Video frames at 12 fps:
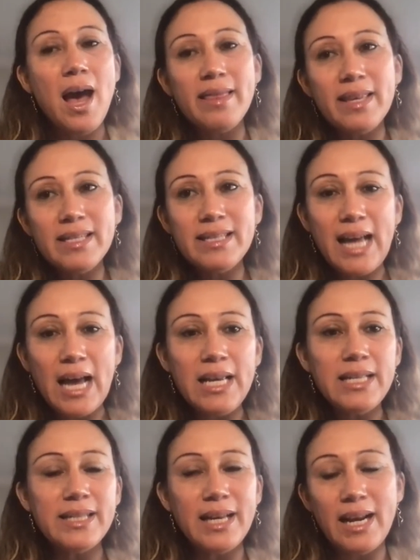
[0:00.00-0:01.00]
And the
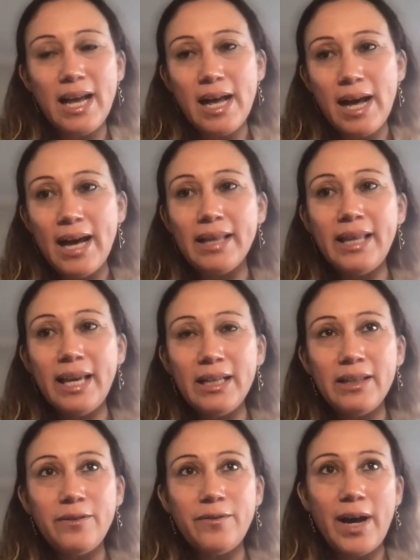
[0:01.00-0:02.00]
studies that
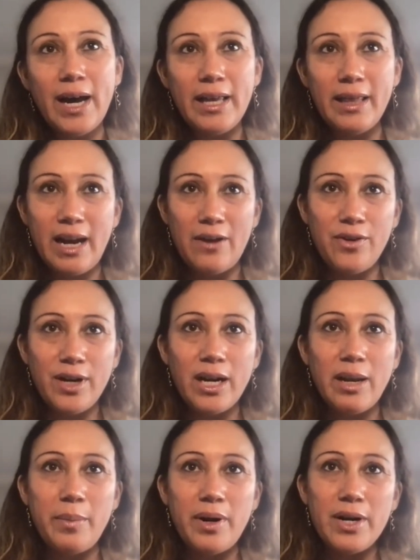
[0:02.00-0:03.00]
identify that
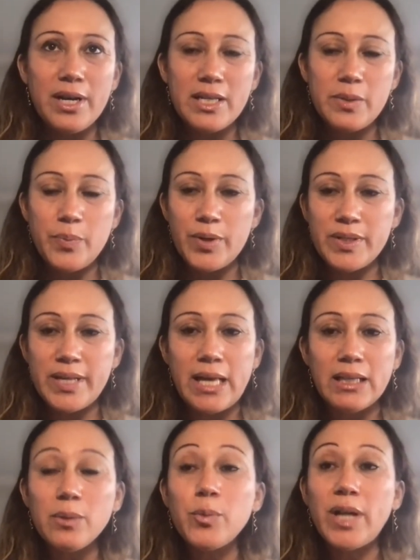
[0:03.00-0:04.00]
African Americans
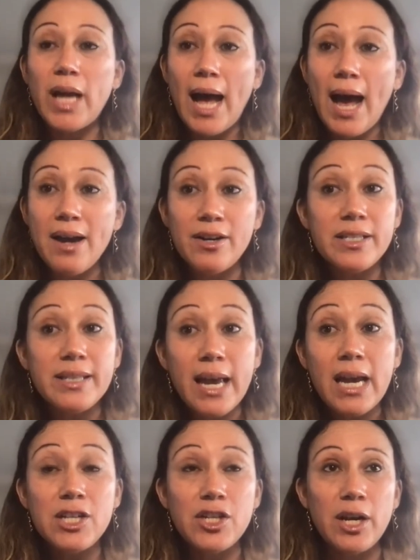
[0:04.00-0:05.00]
present with a higher
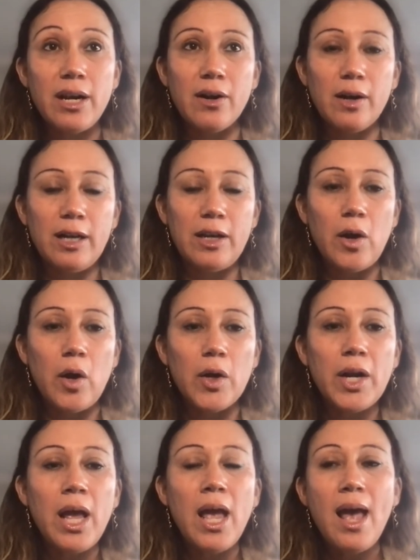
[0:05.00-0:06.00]
stage and early
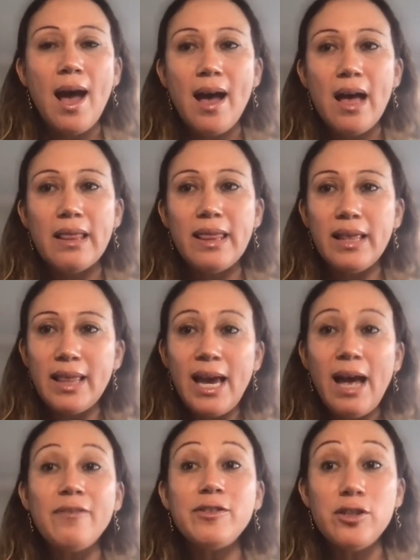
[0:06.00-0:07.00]
on, and they
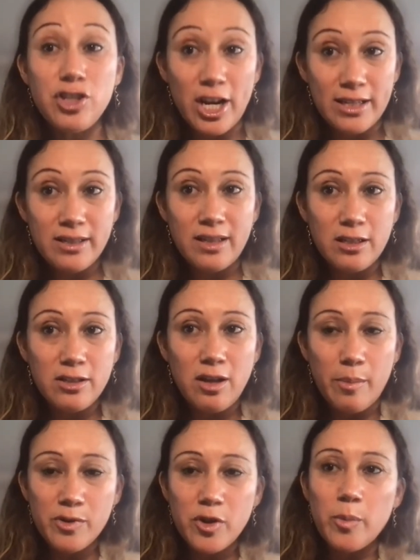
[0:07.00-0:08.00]
have suggested
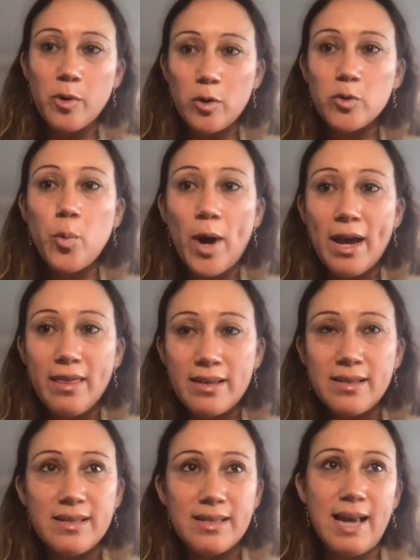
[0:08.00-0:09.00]
some clues why
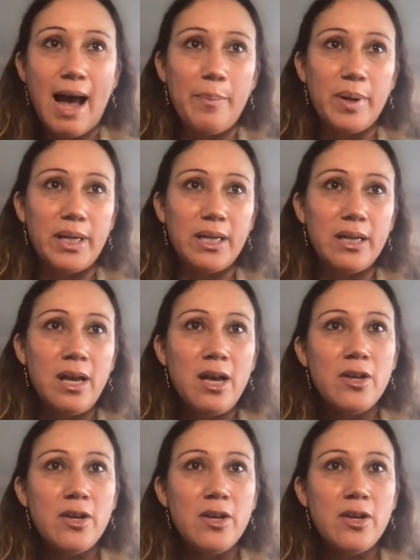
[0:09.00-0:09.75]
this is happening.